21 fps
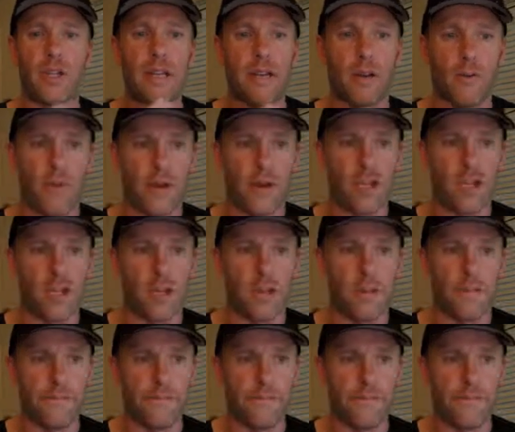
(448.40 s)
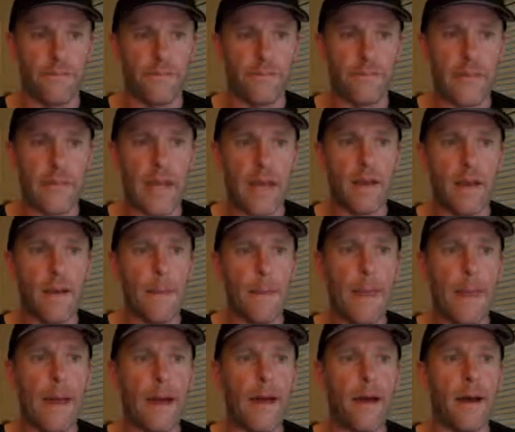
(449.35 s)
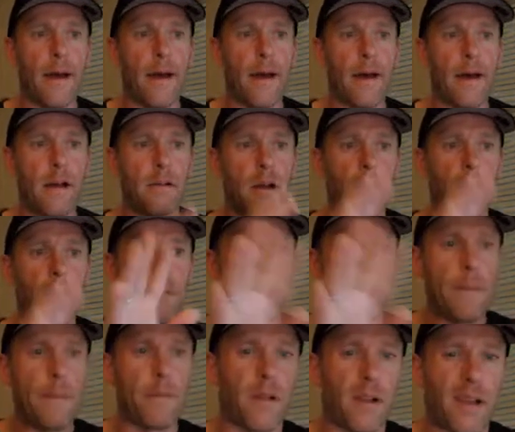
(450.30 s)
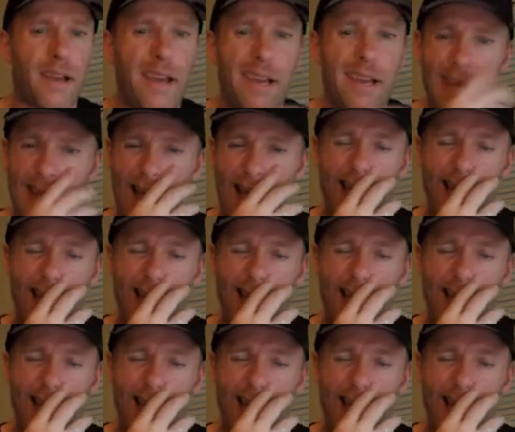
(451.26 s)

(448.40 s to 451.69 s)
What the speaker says: integration. A lot of people are like,